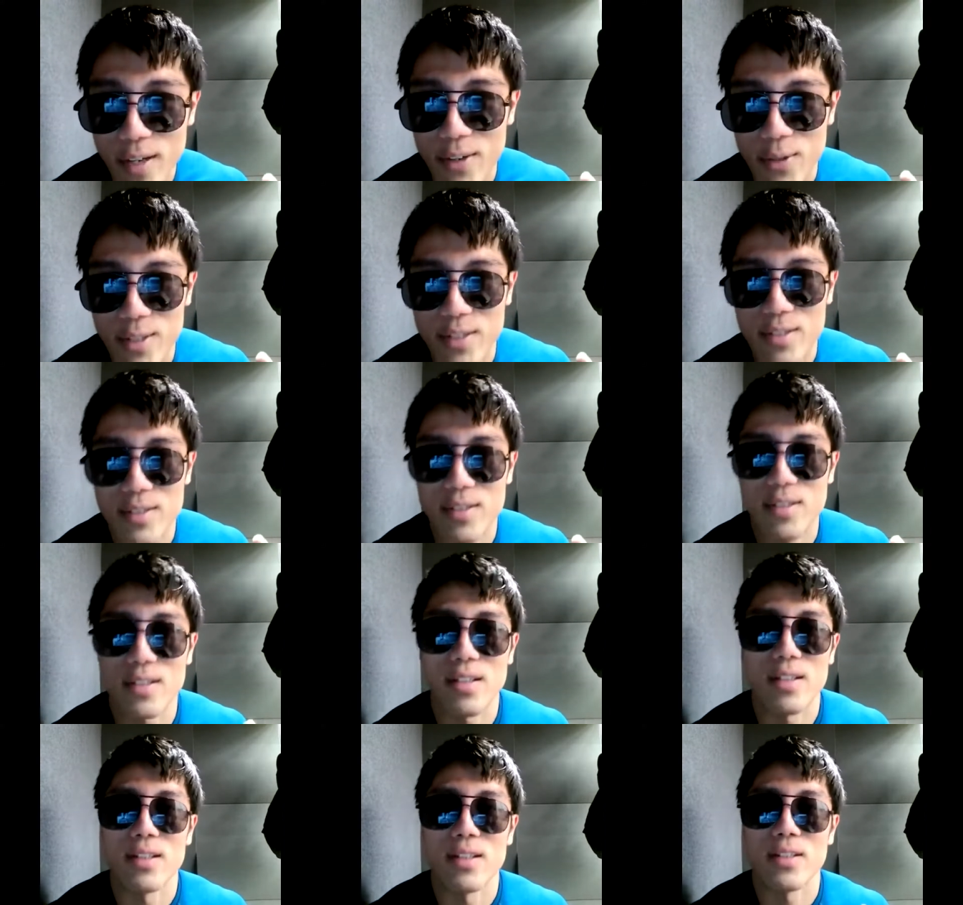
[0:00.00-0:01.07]
virus,
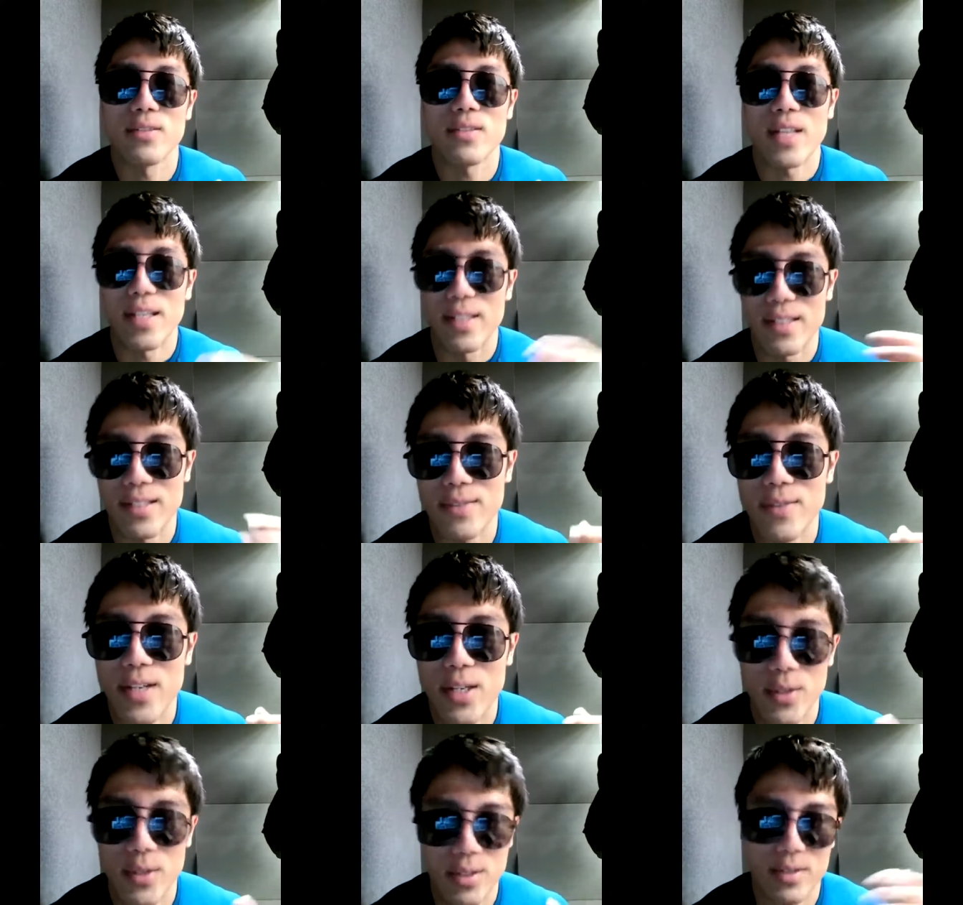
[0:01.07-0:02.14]
the Chinese
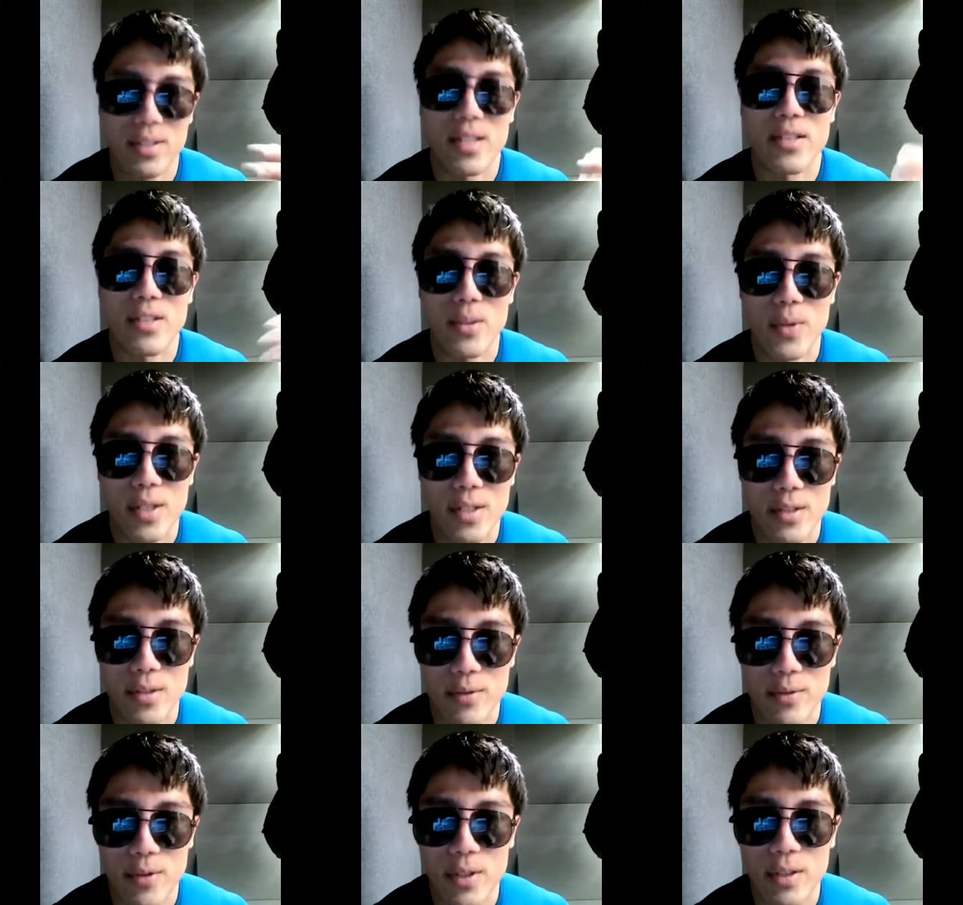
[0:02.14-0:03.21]
virus, and so on and
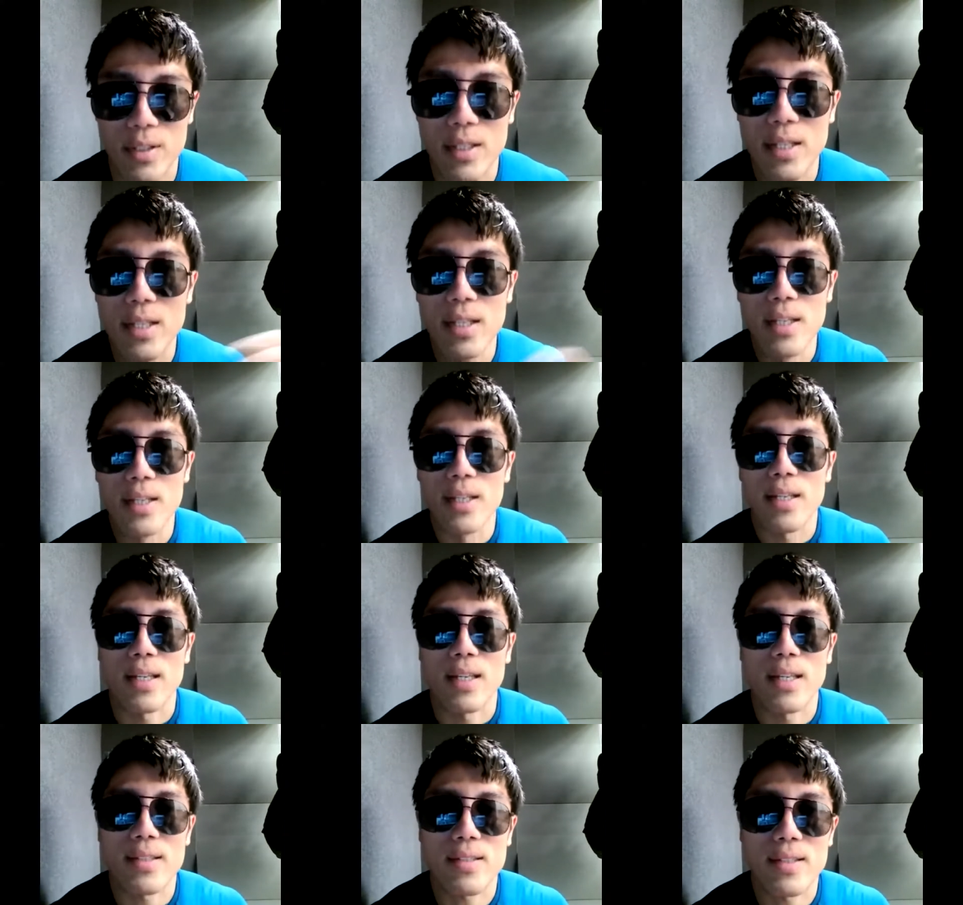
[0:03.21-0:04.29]
so forth,
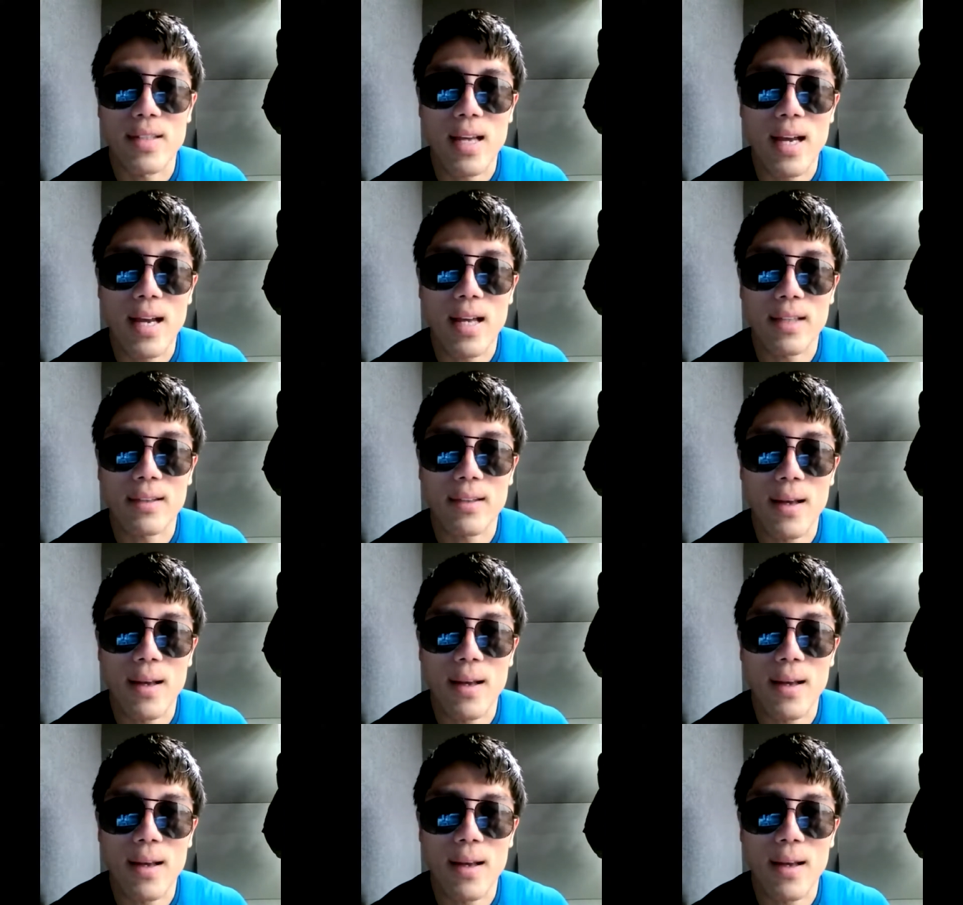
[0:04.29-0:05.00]
is that